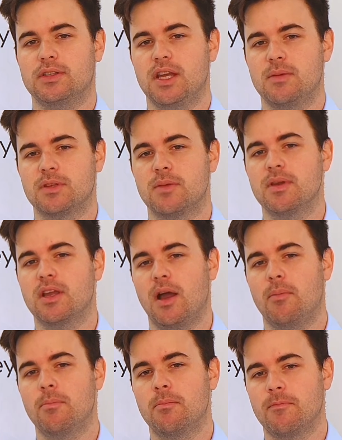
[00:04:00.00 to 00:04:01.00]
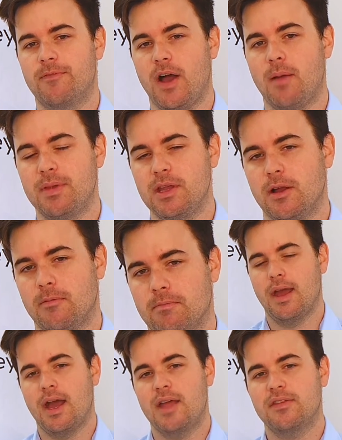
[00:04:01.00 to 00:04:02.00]
teams, it becomes far bigger.
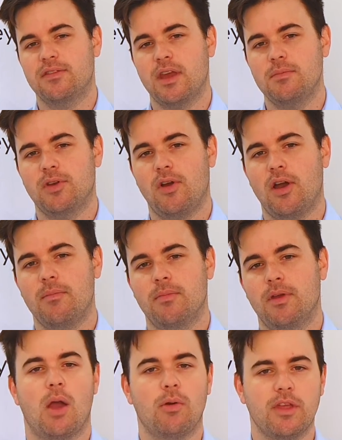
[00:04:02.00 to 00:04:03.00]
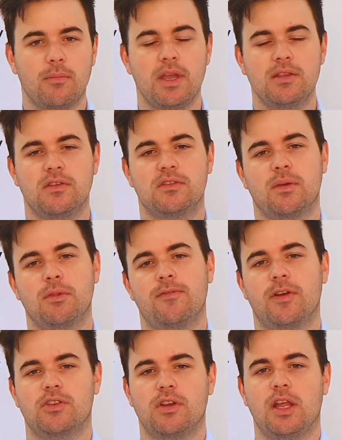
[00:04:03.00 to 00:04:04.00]
At the same time, what that means is some of the
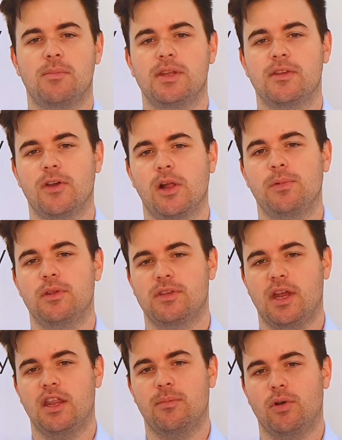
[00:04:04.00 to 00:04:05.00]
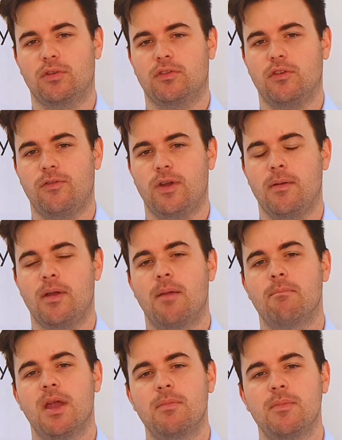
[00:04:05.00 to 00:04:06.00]
functionality being developed in this out-of-the-box software
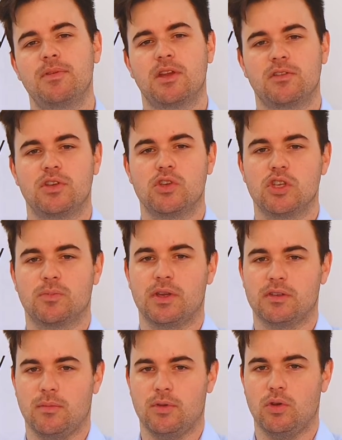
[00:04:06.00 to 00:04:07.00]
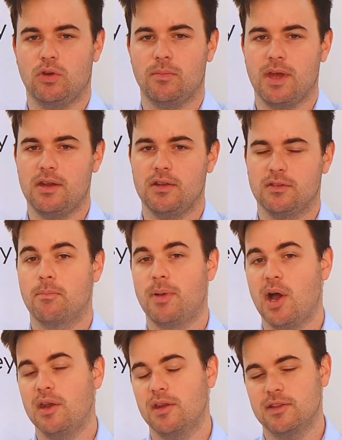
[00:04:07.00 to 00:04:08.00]
may be potentially used by some of your competitors,
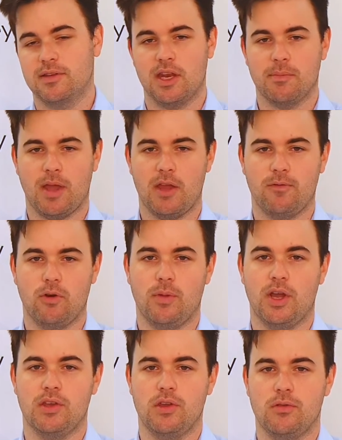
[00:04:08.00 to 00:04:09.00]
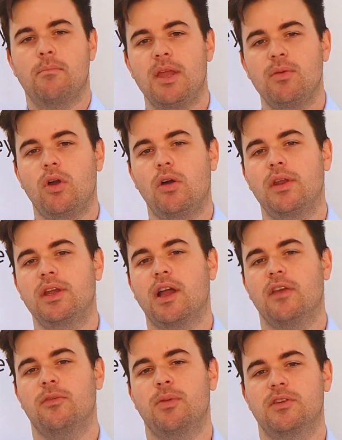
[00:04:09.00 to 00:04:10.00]
but it's getting paid for by you. Meanwhile, on a
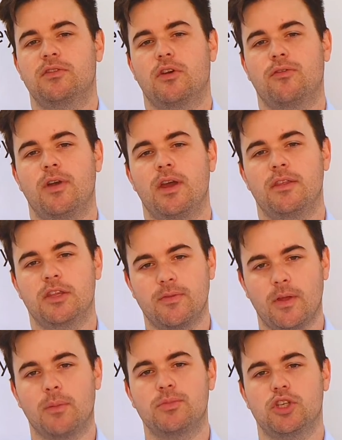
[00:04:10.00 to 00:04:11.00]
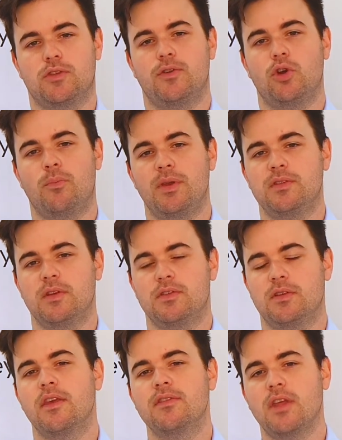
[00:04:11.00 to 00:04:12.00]
custom piece of software that's developed just for your business,
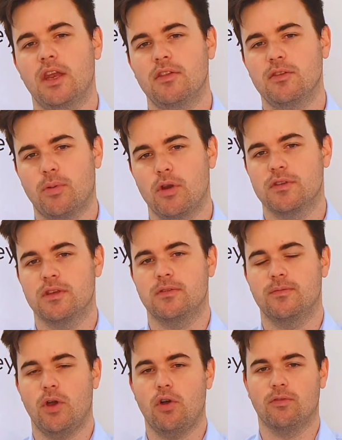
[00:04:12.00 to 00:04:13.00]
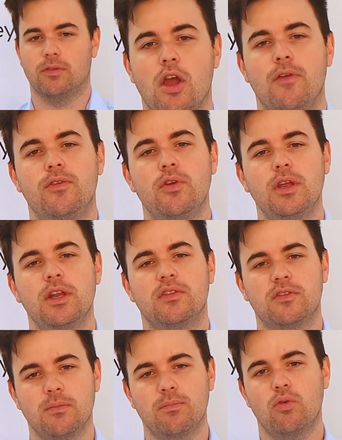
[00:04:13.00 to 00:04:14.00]
there's none of this process involved. If you need a
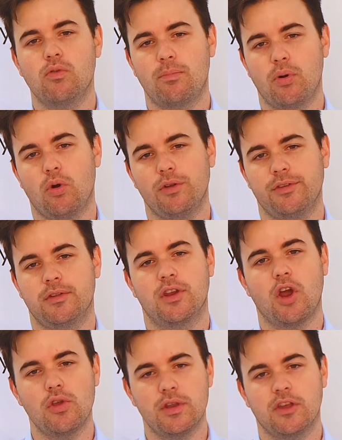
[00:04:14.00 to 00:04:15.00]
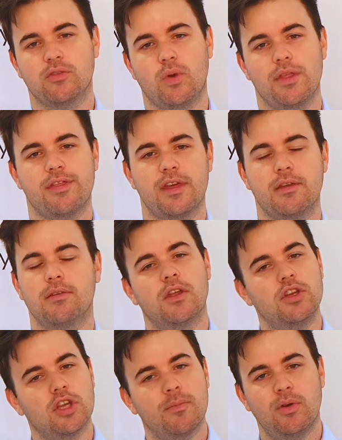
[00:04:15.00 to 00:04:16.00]
simple report that only does one thing, then
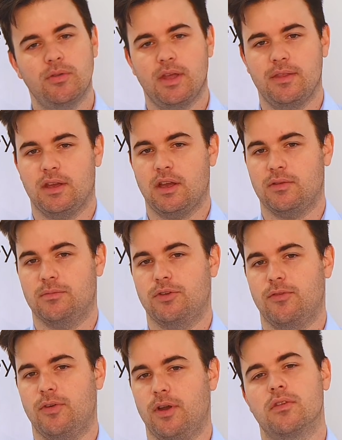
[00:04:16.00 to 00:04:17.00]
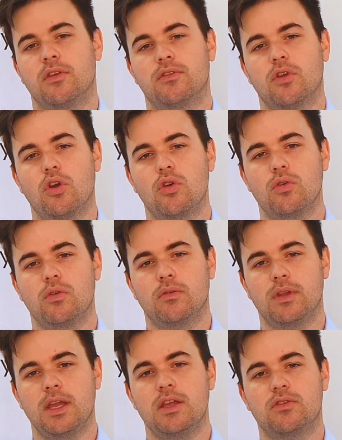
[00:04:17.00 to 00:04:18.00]
you can build that in the custom software. There's no
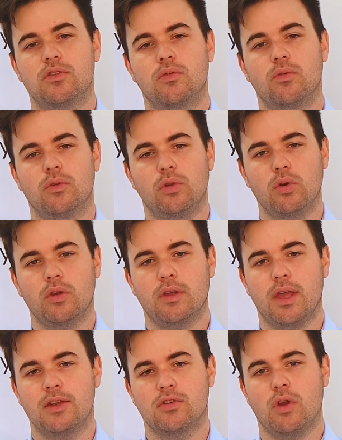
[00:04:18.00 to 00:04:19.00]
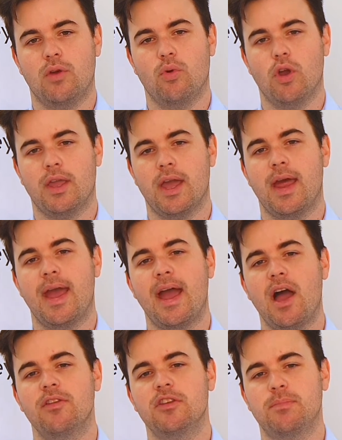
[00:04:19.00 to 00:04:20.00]
need to look and try and work out
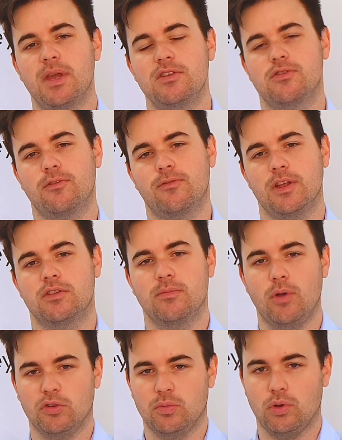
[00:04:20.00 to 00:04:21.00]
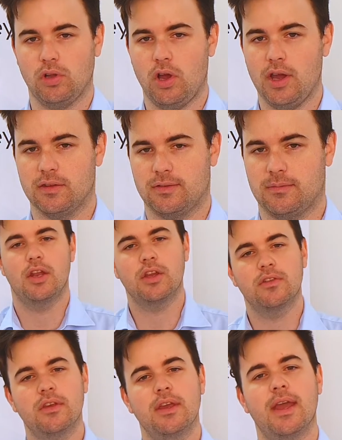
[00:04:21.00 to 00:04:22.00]
how this piece could fit to multiple clients. And you can
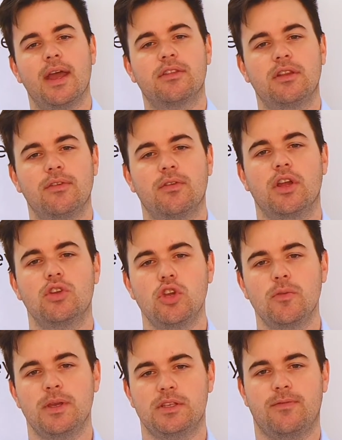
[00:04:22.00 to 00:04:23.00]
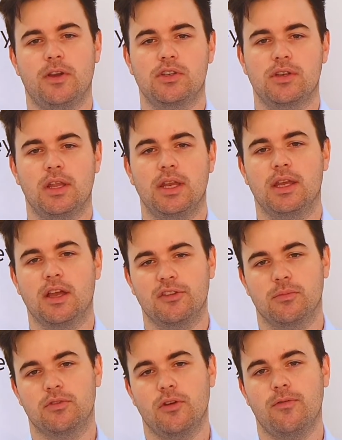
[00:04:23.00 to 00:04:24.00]
see here how delivering a new piece of functionality in custom
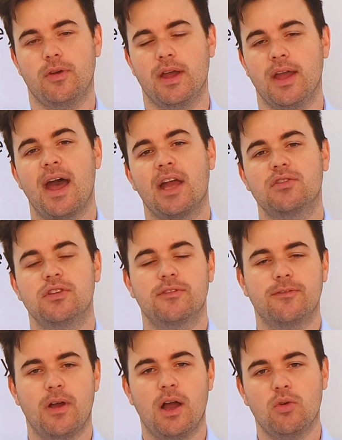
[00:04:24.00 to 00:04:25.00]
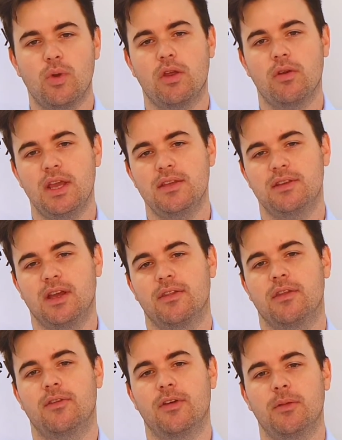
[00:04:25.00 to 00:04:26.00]
software actually is far quicker and easier
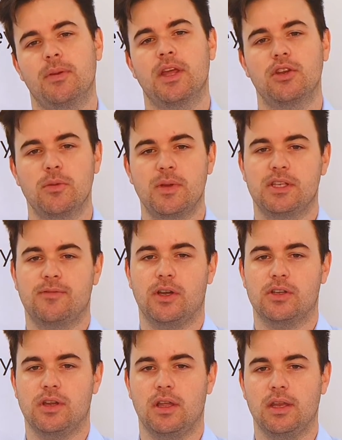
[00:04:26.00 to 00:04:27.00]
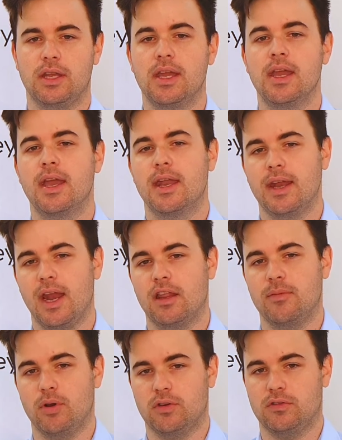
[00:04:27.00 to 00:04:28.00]
than developing that new piece of functionality in an out-of-the-box